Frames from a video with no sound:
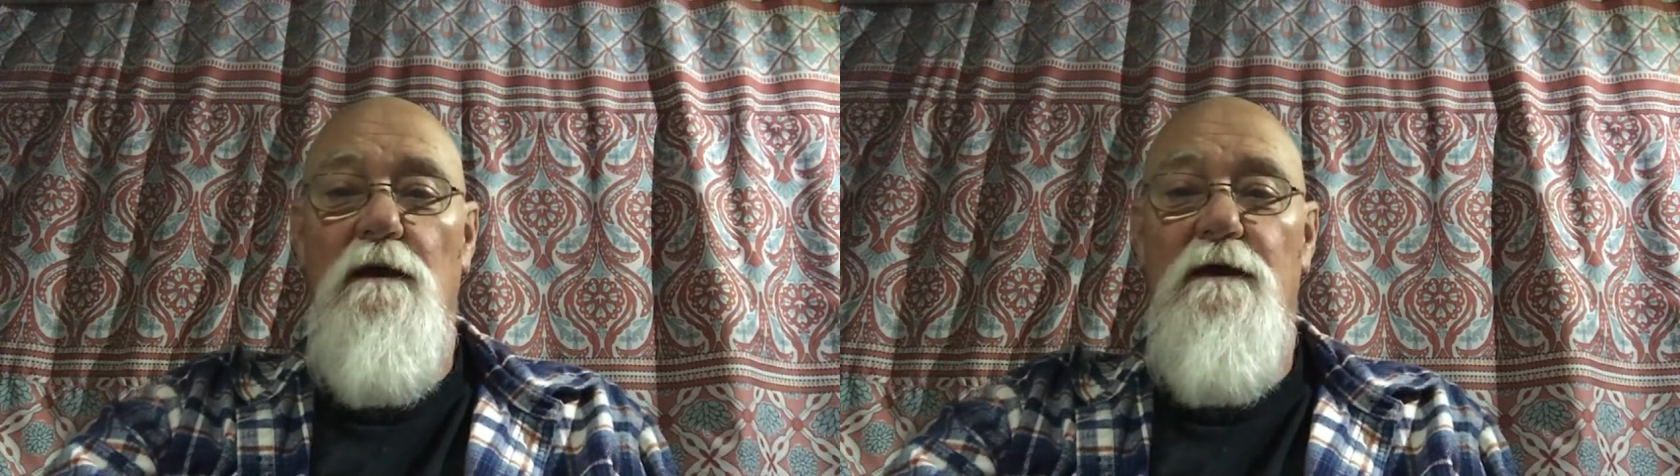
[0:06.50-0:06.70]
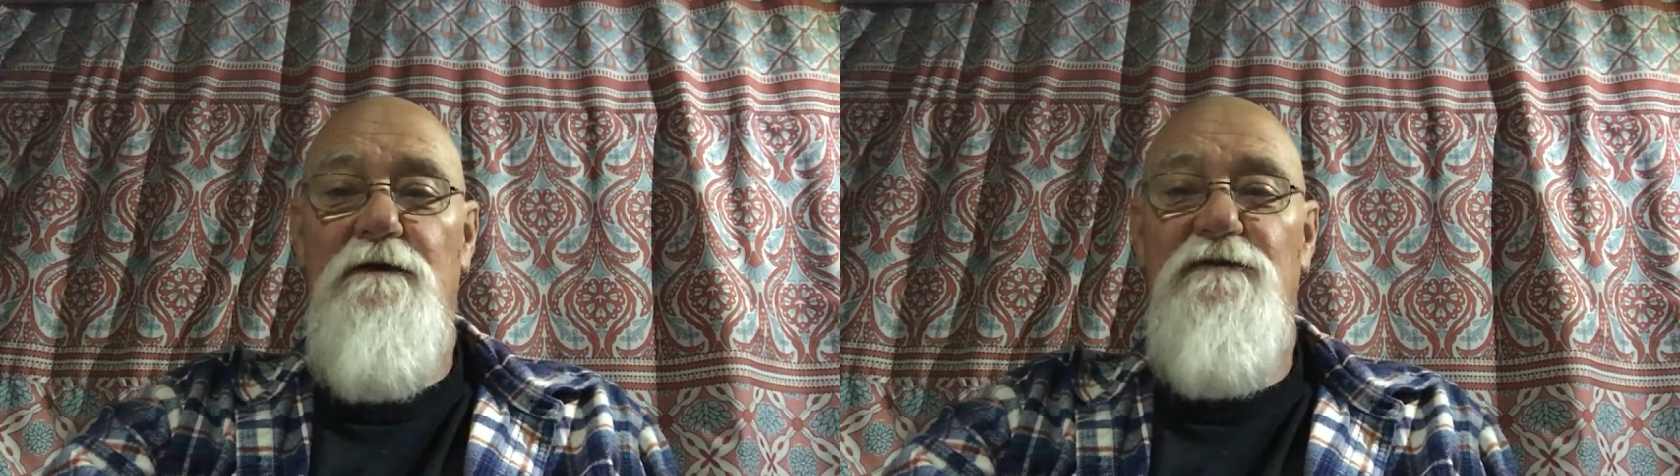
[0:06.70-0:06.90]

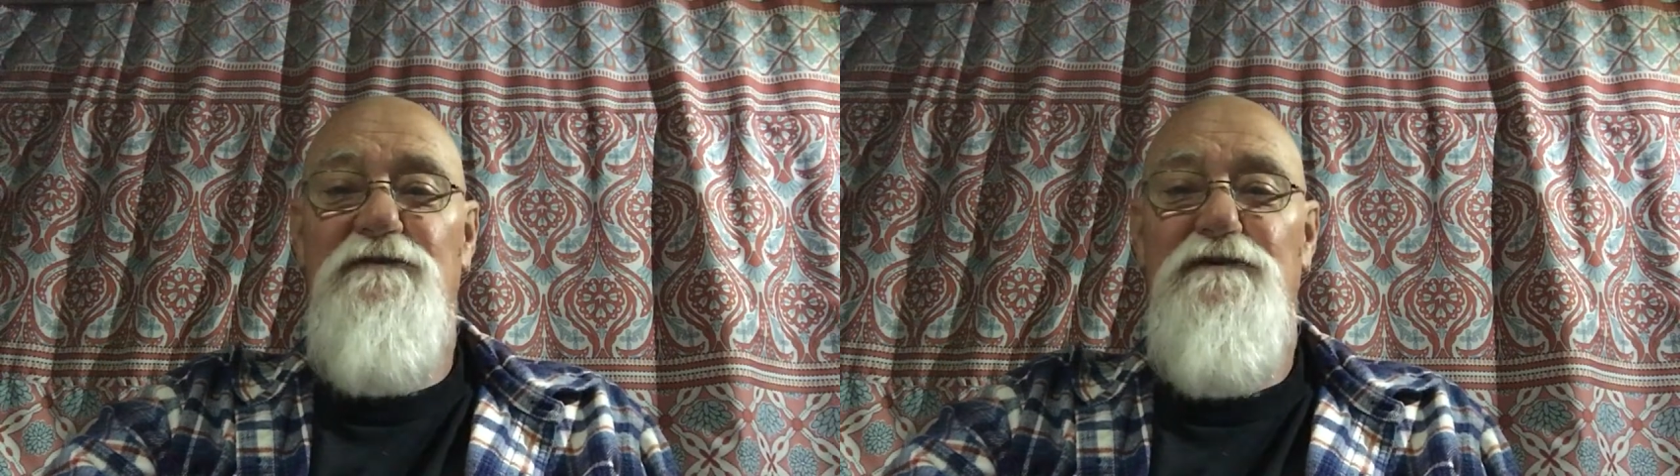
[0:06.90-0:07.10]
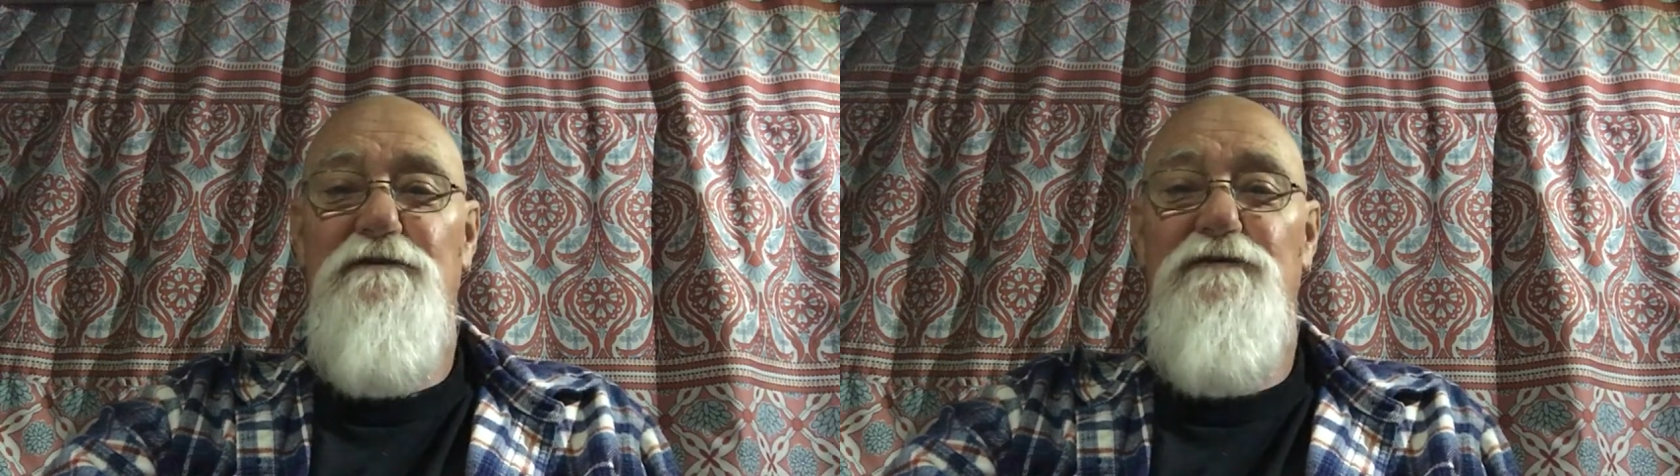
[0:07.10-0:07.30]
Hi,
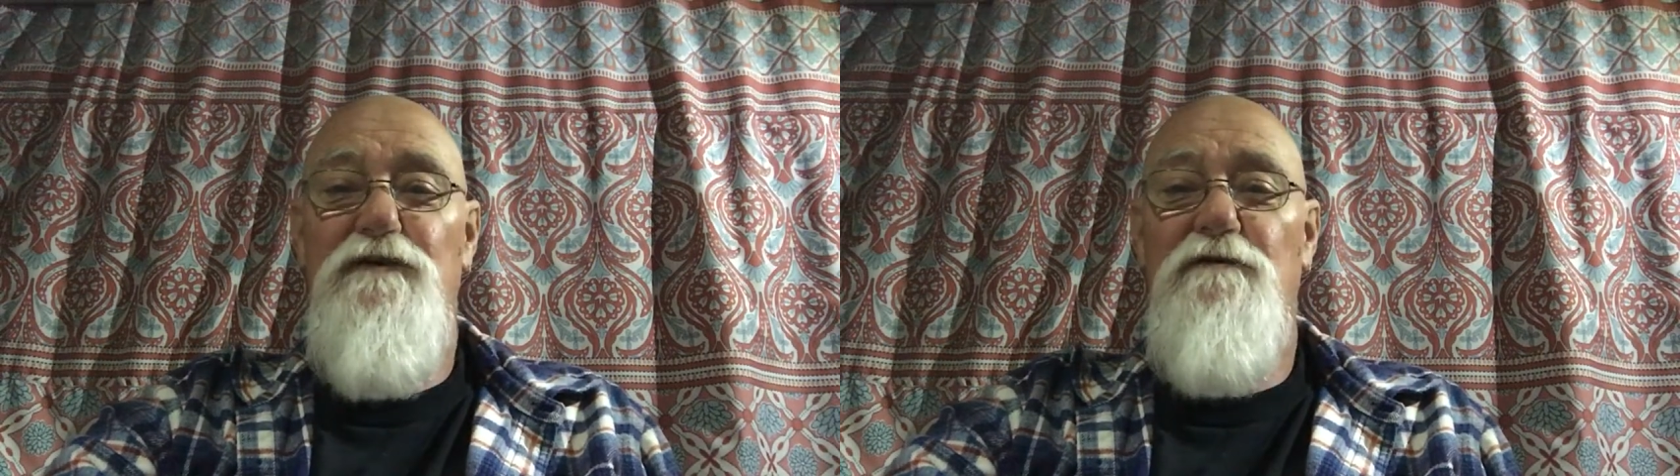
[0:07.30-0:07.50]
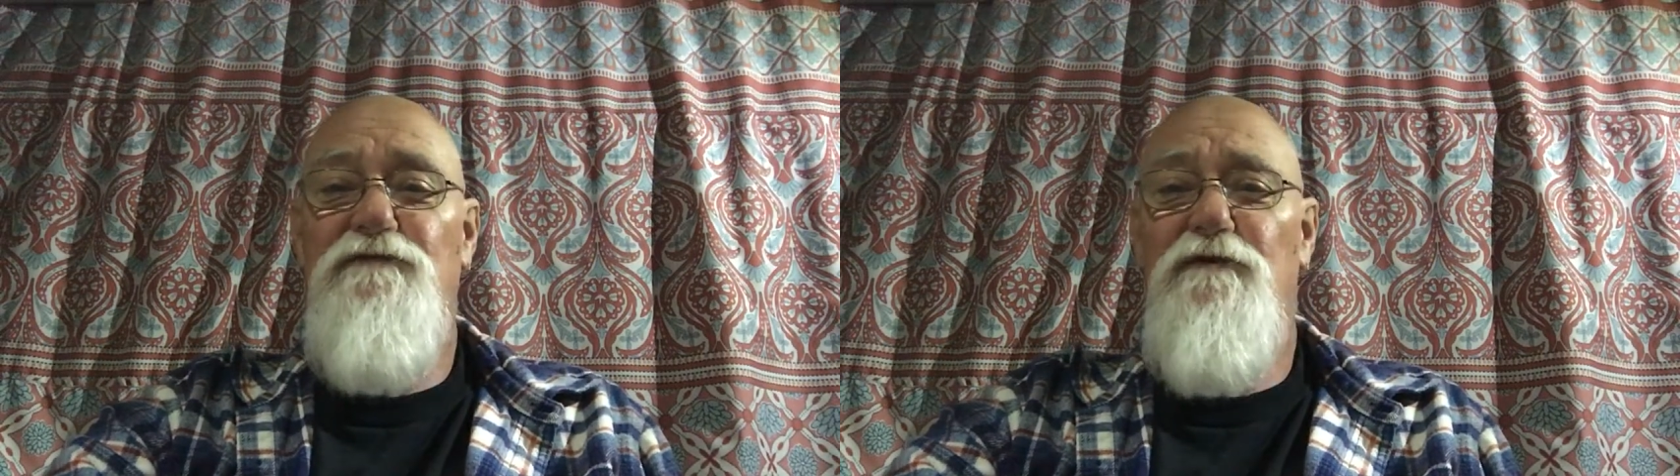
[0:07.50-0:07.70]
Steve
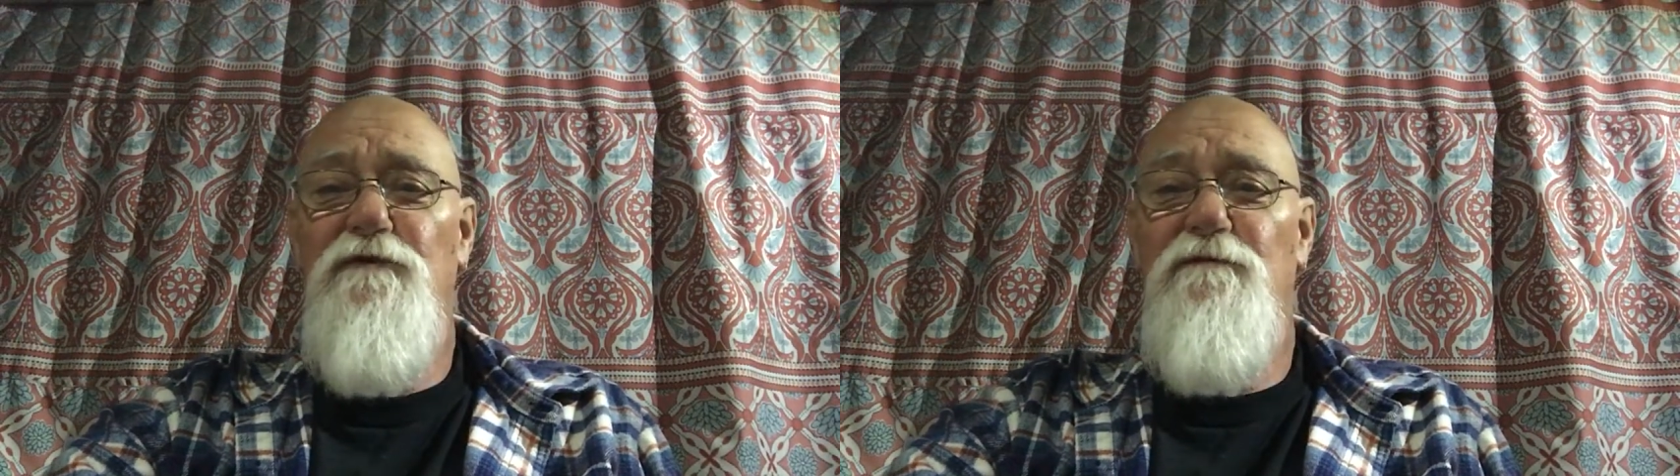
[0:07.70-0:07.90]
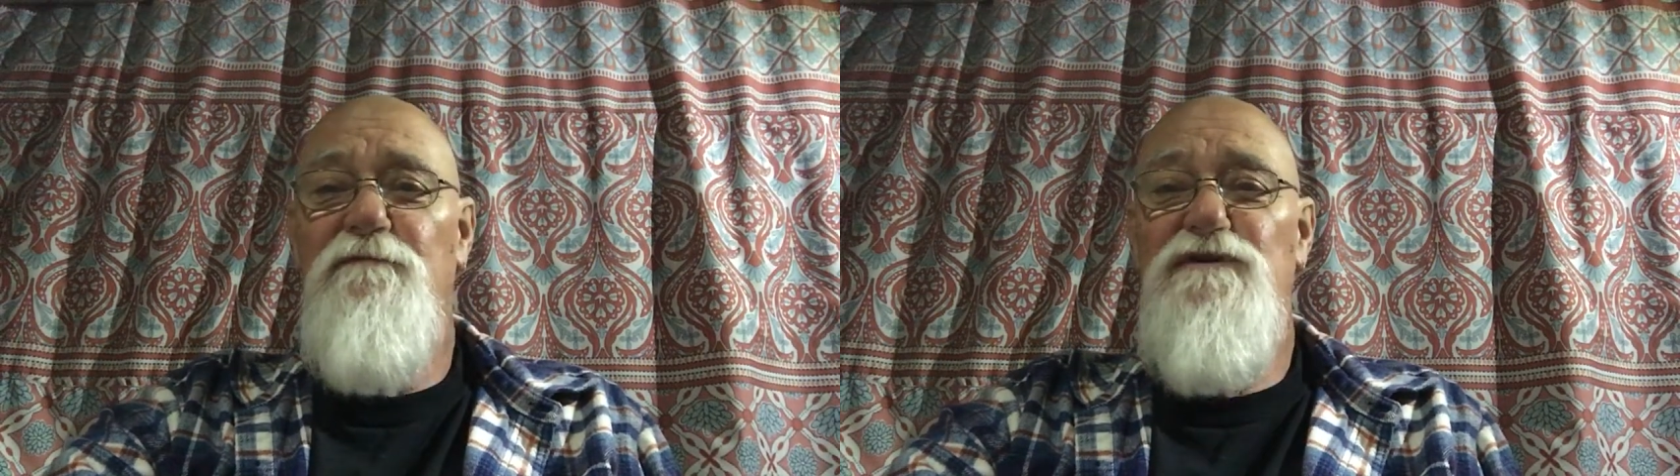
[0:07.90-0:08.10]
here
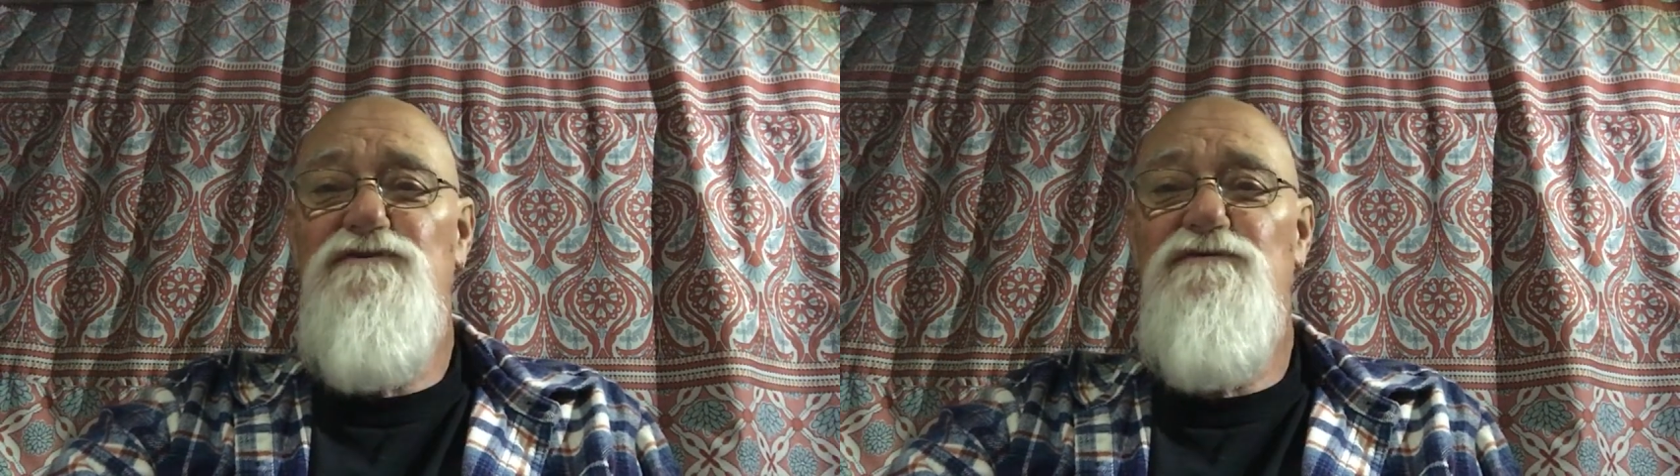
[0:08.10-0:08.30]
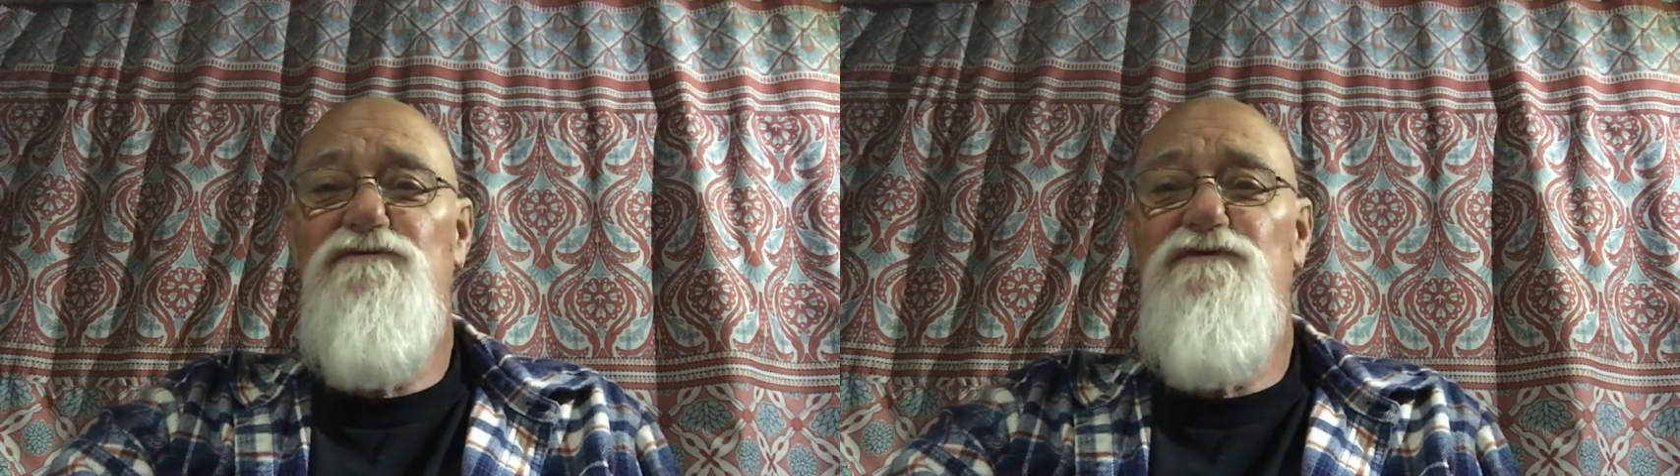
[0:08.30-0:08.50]
from
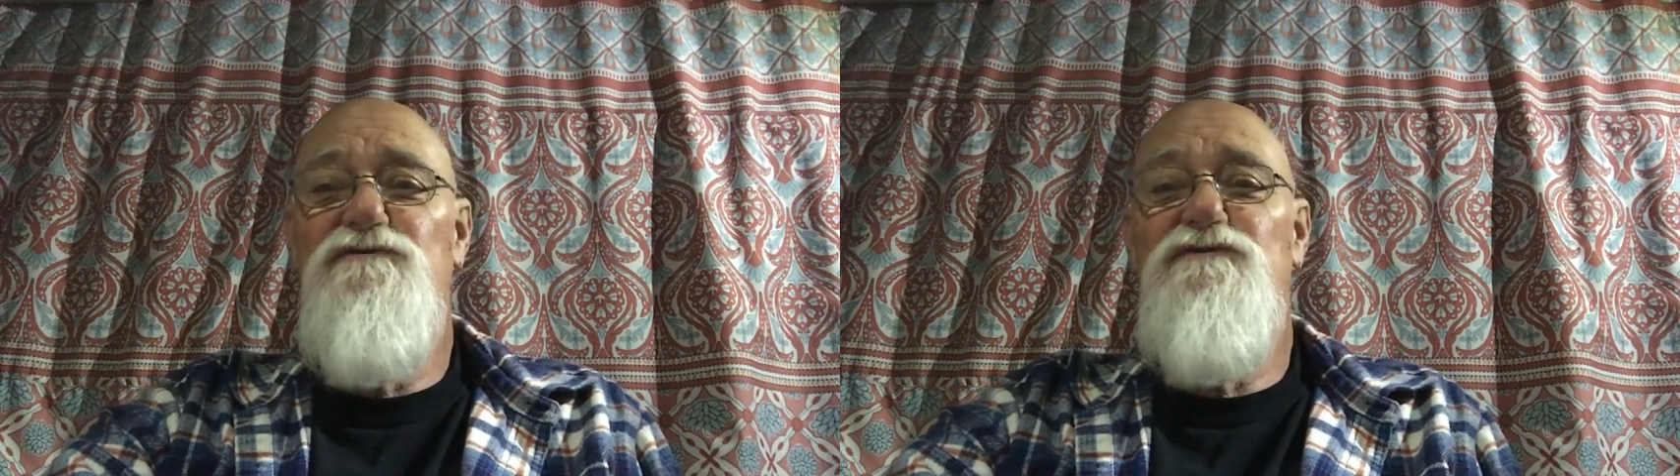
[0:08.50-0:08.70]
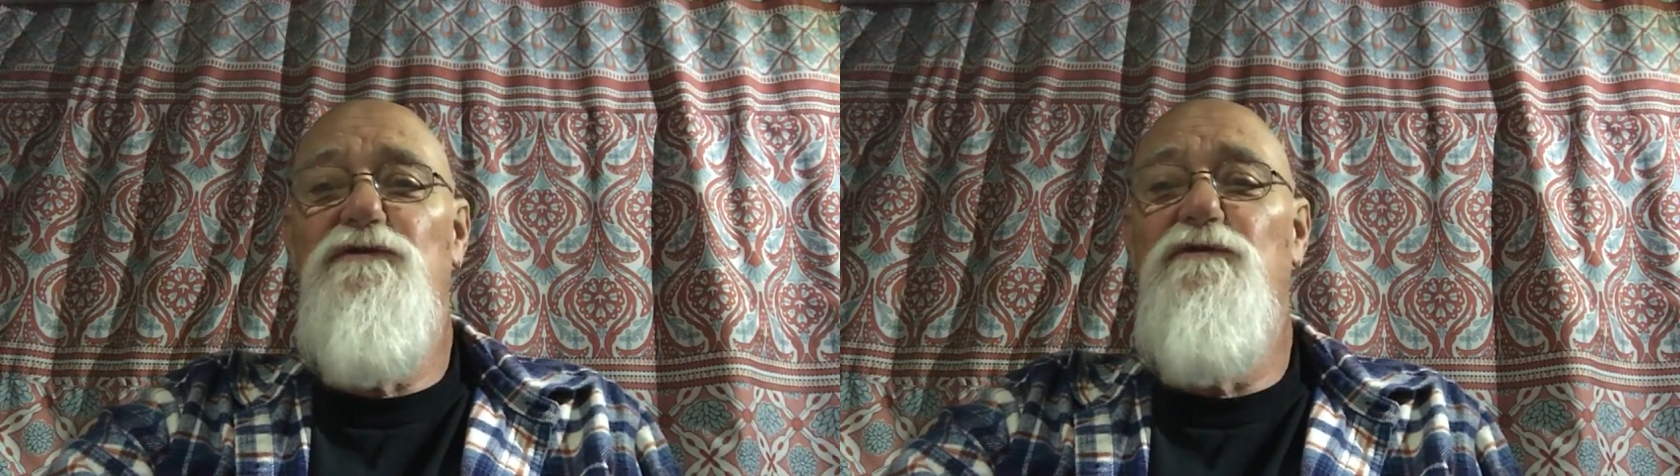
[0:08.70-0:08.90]
Bijou
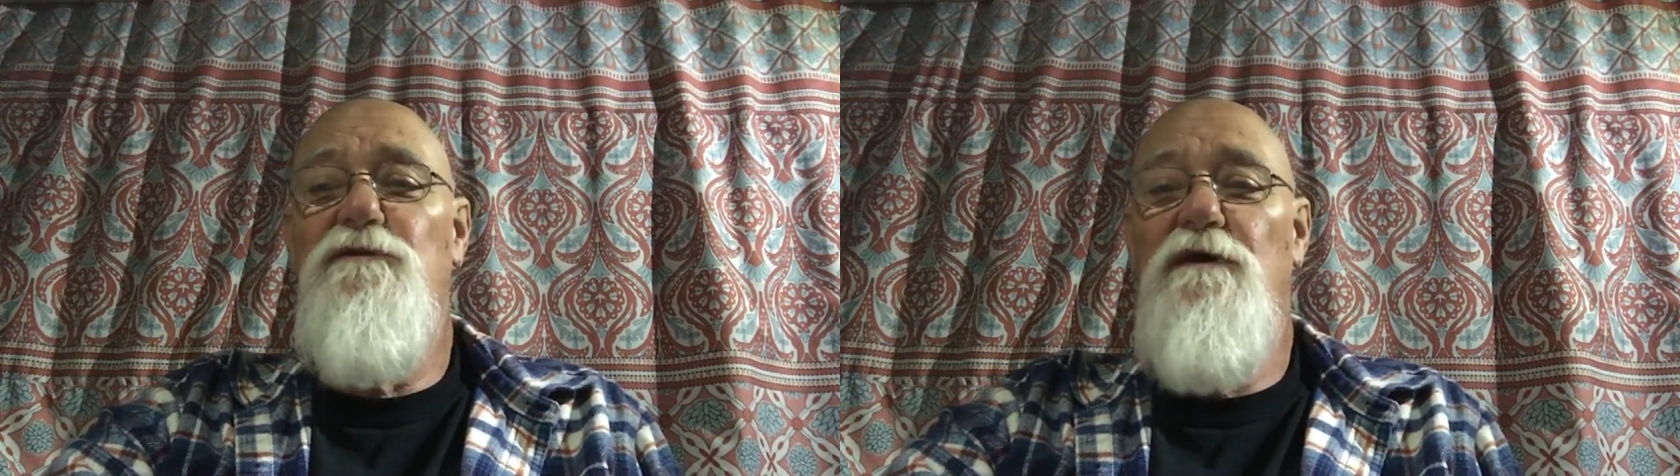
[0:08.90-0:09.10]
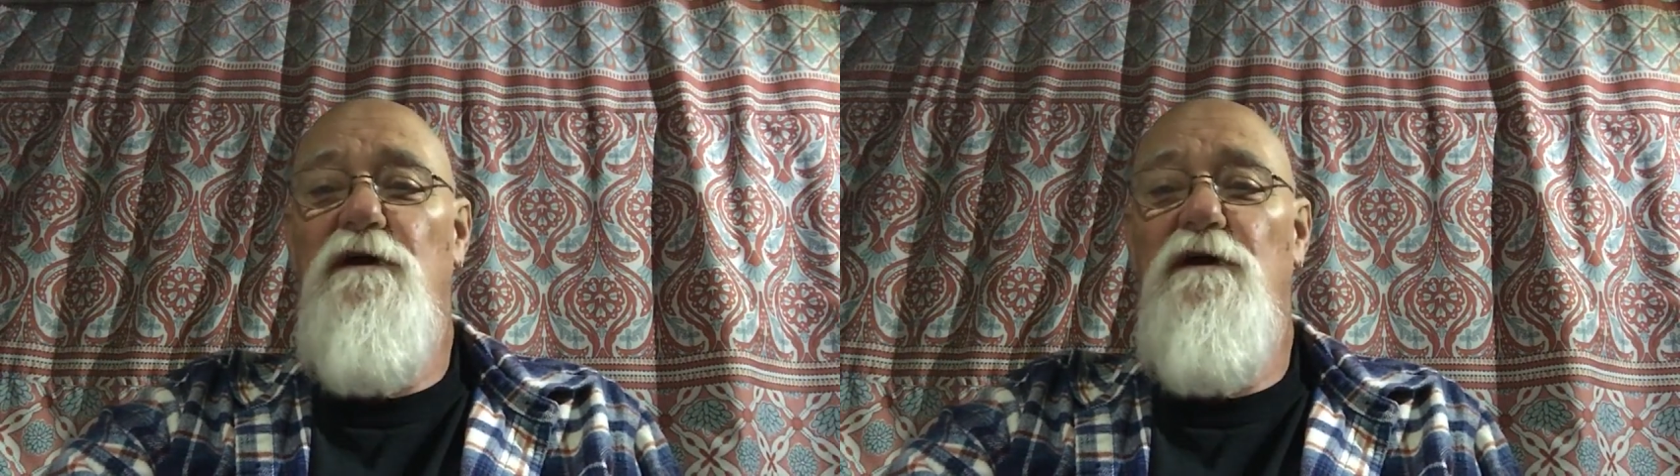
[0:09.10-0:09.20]
Juju,